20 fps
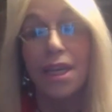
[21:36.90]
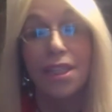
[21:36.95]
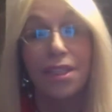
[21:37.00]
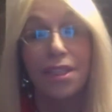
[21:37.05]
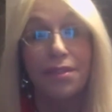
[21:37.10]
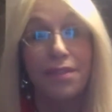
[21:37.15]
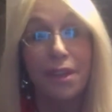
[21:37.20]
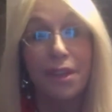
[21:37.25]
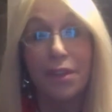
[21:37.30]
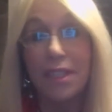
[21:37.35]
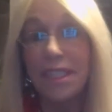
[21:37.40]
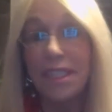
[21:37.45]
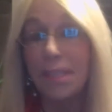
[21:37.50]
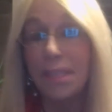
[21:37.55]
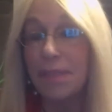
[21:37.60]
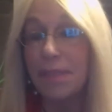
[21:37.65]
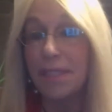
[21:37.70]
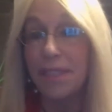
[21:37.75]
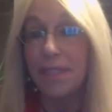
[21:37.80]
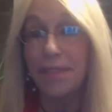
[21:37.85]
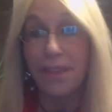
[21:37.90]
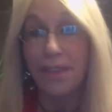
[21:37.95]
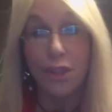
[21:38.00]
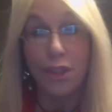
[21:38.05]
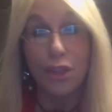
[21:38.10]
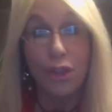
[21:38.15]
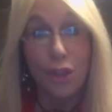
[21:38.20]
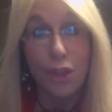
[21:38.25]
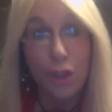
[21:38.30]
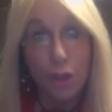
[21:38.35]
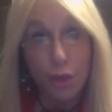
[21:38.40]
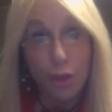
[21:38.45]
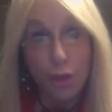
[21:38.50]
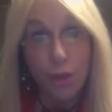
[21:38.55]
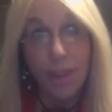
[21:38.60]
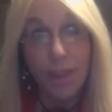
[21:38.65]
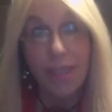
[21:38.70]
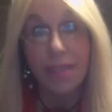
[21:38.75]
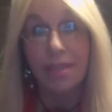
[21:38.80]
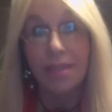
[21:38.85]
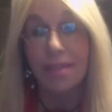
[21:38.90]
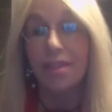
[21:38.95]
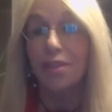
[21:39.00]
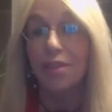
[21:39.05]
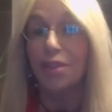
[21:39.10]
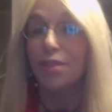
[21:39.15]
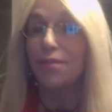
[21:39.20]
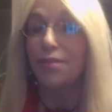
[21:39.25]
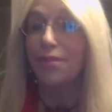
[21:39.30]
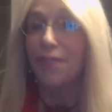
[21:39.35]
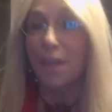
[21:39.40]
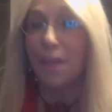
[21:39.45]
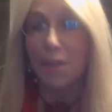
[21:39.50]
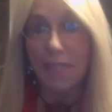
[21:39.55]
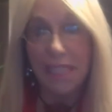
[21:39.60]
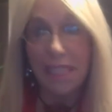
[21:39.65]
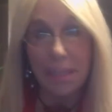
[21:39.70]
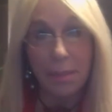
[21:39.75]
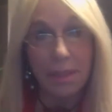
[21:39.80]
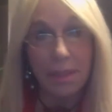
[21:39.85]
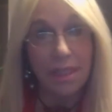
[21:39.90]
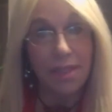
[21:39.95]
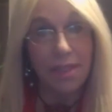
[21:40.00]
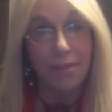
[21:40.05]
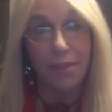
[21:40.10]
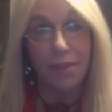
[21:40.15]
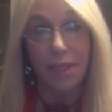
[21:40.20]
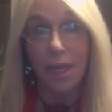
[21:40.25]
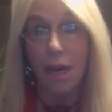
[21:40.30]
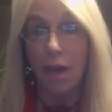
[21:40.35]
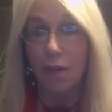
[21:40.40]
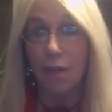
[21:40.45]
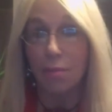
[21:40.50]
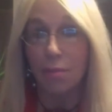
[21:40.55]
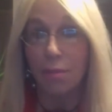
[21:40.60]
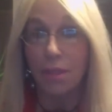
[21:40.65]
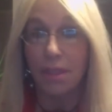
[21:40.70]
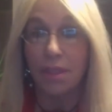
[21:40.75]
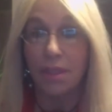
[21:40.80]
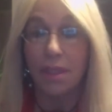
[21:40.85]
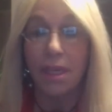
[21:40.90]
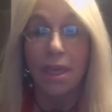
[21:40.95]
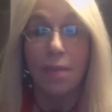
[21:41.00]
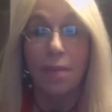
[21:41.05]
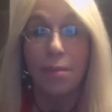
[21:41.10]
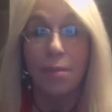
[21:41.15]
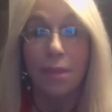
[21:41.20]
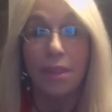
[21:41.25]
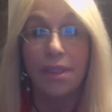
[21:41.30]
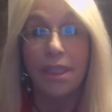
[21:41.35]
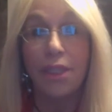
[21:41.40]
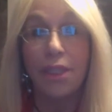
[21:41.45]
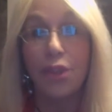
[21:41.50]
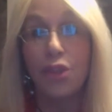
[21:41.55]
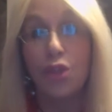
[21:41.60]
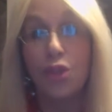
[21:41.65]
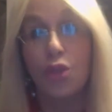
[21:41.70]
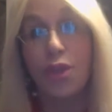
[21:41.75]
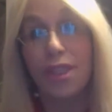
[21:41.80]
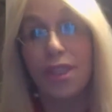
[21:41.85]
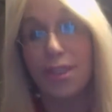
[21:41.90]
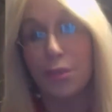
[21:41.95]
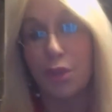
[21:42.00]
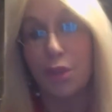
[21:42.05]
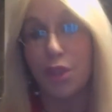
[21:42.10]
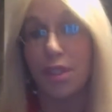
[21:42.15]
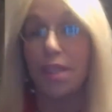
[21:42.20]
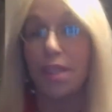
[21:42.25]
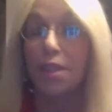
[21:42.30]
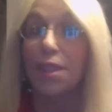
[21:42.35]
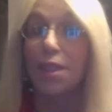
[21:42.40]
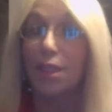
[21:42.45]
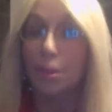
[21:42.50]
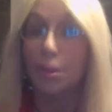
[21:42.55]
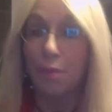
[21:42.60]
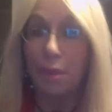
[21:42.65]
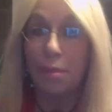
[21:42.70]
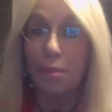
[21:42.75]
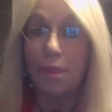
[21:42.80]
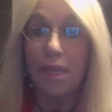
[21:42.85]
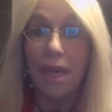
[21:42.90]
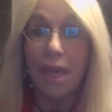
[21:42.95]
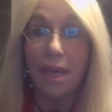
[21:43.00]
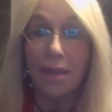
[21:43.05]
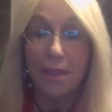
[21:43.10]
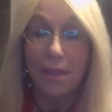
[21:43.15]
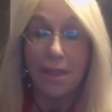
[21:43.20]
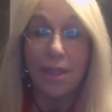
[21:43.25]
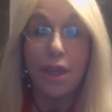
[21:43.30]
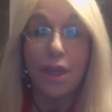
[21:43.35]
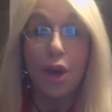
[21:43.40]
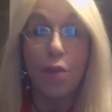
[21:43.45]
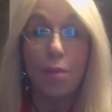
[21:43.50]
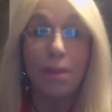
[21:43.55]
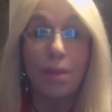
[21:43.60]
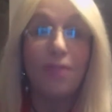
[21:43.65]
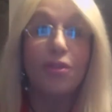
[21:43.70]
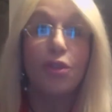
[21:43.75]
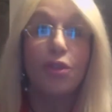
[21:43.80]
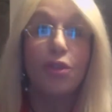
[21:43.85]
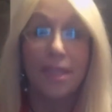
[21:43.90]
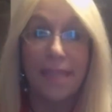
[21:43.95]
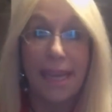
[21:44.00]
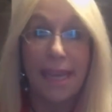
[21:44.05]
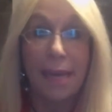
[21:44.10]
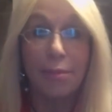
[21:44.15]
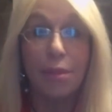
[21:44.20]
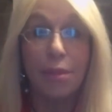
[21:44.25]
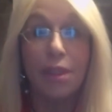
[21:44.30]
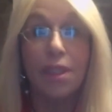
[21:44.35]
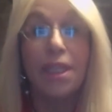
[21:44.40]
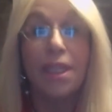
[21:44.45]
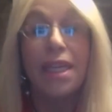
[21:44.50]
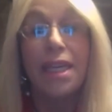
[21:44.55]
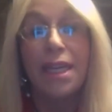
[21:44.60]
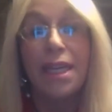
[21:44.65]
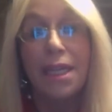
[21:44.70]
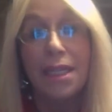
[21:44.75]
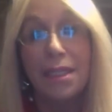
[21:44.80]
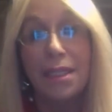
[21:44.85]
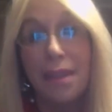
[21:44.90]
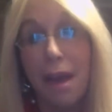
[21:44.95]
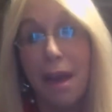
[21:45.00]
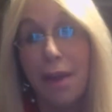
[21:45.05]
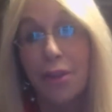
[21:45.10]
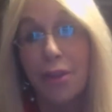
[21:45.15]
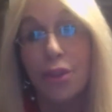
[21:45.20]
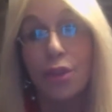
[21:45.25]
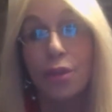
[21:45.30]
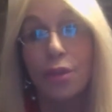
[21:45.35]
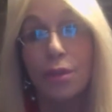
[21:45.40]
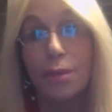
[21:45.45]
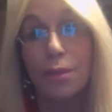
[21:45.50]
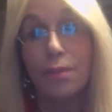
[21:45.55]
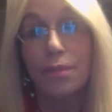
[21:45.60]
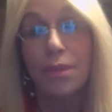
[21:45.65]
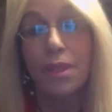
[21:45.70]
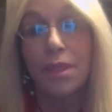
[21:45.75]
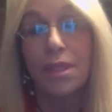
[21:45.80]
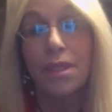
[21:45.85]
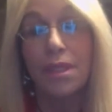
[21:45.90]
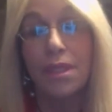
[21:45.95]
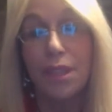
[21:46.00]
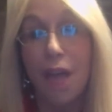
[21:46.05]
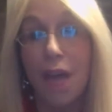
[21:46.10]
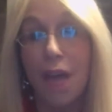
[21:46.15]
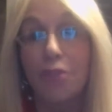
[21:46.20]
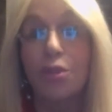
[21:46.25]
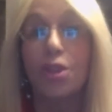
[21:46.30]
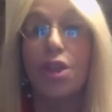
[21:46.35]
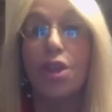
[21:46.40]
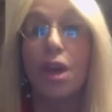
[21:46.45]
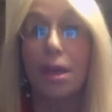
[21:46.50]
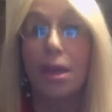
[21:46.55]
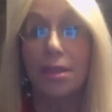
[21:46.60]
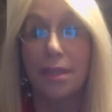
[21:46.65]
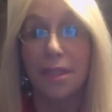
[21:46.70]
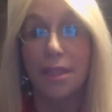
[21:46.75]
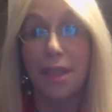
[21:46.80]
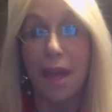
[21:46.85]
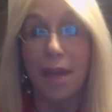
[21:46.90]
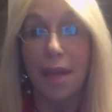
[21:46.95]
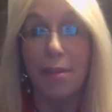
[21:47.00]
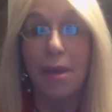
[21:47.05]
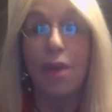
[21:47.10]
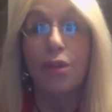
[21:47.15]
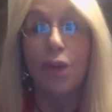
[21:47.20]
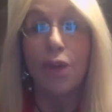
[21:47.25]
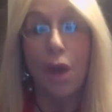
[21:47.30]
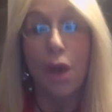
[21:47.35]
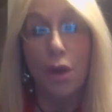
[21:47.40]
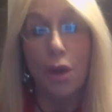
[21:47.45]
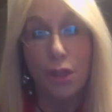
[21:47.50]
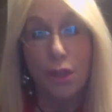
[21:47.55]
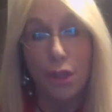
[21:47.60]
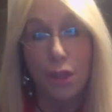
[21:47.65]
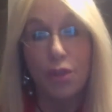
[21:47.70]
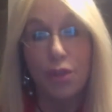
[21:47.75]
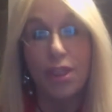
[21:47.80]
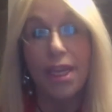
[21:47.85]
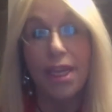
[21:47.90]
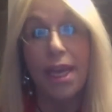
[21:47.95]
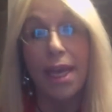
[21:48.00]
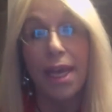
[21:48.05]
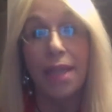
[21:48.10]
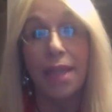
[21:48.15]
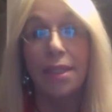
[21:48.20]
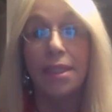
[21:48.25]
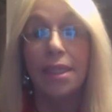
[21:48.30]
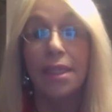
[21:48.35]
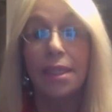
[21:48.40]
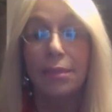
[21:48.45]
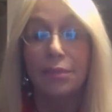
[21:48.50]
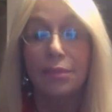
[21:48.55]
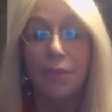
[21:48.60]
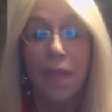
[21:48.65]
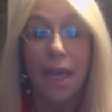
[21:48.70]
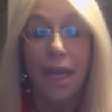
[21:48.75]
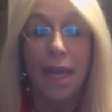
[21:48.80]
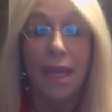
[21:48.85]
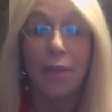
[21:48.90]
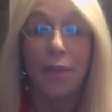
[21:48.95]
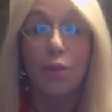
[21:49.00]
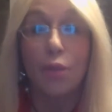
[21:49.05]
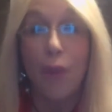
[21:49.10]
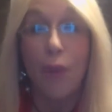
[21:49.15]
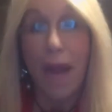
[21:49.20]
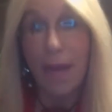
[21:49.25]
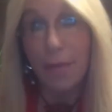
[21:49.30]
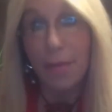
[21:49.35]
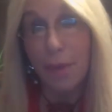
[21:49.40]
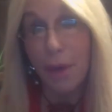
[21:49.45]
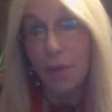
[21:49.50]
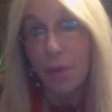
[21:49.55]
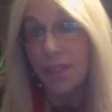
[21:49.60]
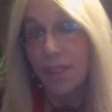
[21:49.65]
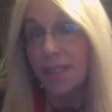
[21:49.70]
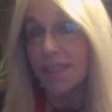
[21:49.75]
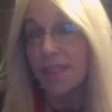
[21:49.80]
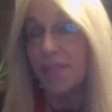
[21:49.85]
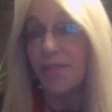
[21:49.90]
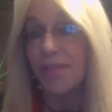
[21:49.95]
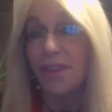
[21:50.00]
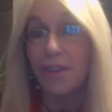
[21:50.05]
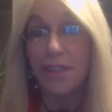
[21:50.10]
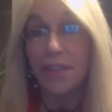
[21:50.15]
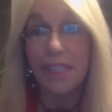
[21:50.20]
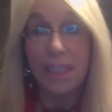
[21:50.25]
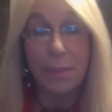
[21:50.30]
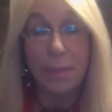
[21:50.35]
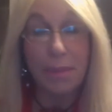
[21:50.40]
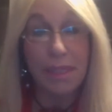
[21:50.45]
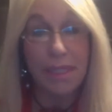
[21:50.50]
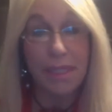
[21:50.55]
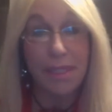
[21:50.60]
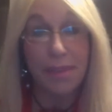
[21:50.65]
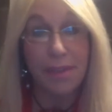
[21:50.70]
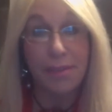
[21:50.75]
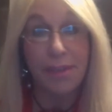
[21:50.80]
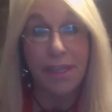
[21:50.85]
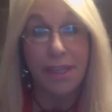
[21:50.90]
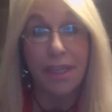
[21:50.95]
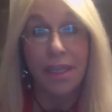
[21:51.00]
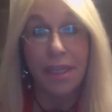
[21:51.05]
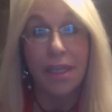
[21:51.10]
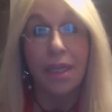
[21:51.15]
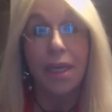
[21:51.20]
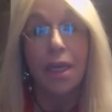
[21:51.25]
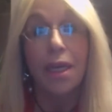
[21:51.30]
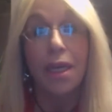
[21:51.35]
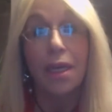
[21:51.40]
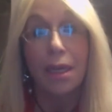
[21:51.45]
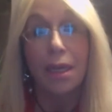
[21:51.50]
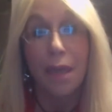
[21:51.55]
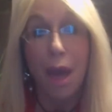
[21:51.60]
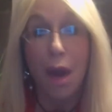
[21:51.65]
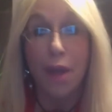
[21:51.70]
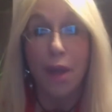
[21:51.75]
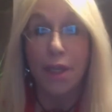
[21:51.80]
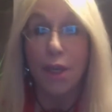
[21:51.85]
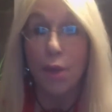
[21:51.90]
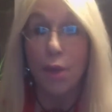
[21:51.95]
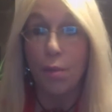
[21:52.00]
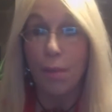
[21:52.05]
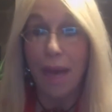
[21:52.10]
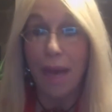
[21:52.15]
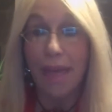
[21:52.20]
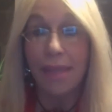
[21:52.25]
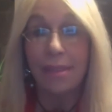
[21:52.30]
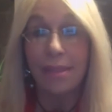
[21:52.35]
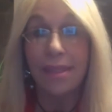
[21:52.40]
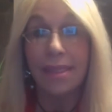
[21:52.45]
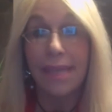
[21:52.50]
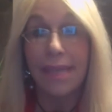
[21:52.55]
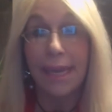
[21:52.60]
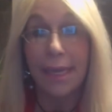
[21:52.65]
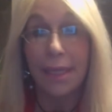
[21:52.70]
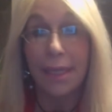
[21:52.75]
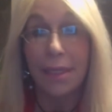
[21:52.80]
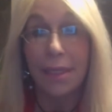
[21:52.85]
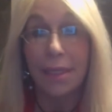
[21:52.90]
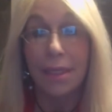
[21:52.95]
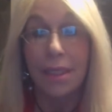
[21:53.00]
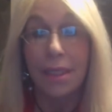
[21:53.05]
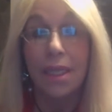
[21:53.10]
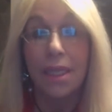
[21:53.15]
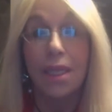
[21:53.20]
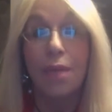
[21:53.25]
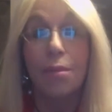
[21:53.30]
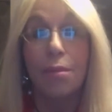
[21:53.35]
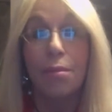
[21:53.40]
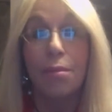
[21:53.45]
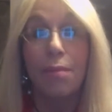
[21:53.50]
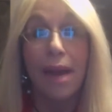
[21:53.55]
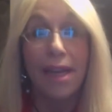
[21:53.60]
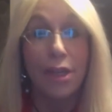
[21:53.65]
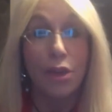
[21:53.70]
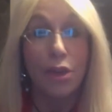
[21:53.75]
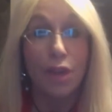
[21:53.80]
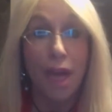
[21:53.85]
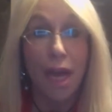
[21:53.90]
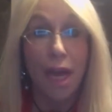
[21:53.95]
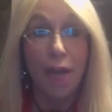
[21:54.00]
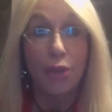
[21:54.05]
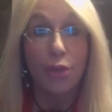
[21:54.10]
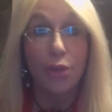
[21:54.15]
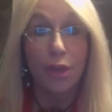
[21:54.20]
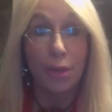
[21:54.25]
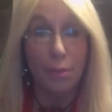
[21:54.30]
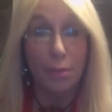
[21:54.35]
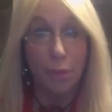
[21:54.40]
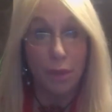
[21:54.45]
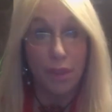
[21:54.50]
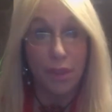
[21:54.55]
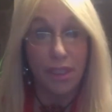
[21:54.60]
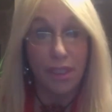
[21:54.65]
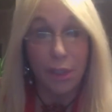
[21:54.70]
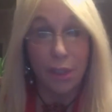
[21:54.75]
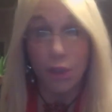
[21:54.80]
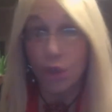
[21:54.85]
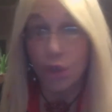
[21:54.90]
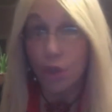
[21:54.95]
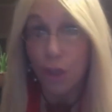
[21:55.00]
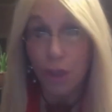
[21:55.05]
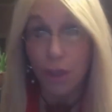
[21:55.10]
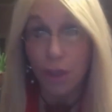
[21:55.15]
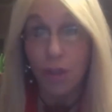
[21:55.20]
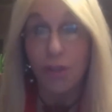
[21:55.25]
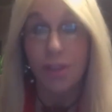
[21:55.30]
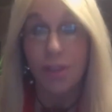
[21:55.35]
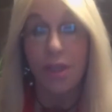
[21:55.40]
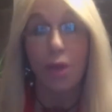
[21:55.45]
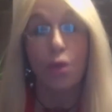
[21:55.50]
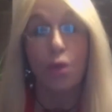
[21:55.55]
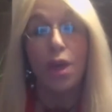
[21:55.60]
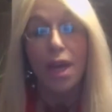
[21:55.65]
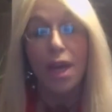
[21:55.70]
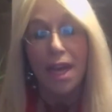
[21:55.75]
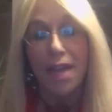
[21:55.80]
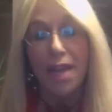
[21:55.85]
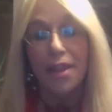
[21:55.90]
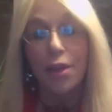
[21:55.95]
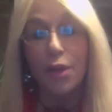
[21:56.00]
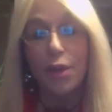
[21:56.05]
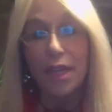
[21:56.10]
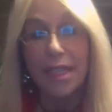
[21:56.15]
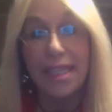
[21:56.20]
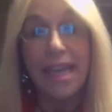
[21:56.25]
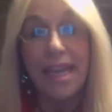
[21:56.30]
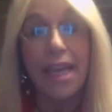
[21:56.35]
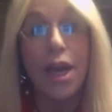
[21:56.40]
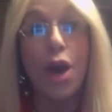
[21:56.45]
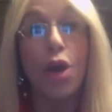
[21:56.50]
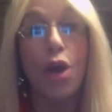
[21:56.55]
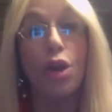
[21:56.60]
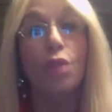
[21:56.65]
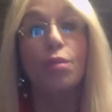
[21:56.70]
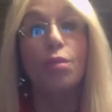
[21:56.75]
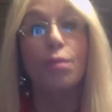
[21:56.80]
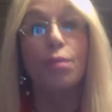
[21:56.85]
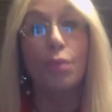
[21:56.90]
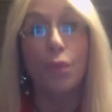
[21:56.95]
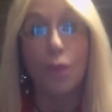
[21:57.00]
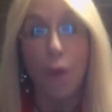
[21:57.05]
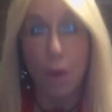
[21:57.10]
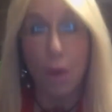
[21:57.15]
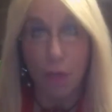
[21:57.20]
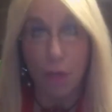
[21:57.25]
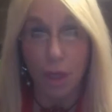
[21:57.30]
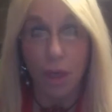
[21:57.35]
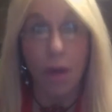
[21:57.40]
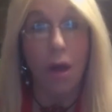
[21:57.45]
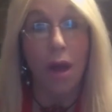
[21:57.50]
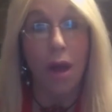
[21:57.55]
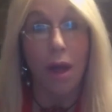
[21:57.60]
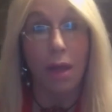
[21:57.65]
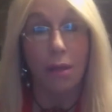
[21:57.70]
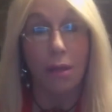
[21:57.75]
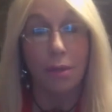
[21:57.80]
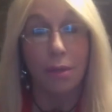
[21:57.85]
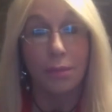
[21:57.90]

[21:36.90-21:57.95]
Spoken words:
to very specific nutrients. There's very specific heart building nutrients, which is a little bit beyond the scope. But for example, Dr. Sinatra talks a lot about CoQ10, and ribose is a very specific cardiomyocyte, mitochondria boosting sugar. So there is a whole protocol.